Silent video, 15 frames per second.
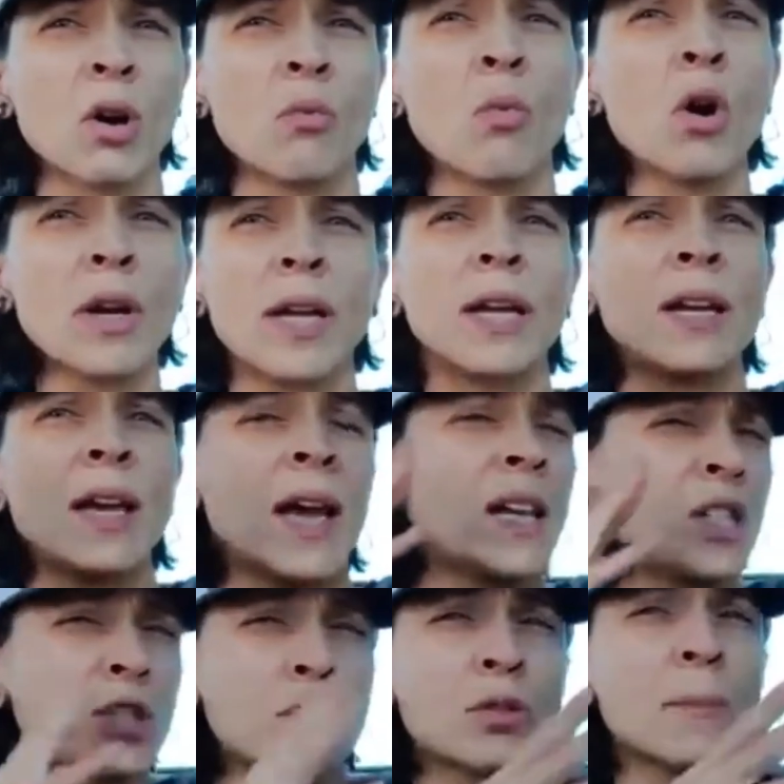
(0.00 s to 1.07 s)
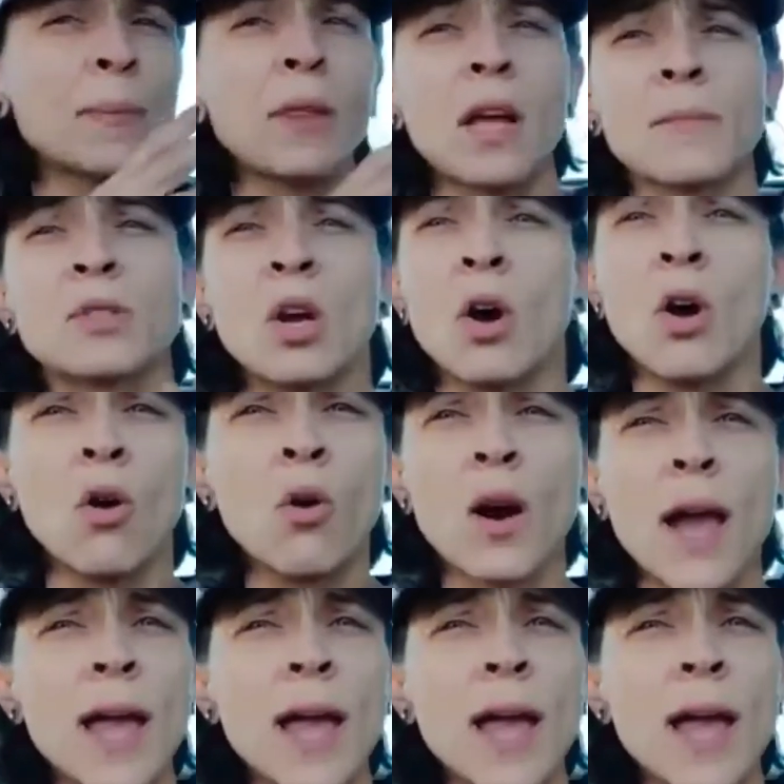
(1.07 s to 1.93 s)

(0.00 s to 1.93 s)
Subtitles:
working at strip clubs or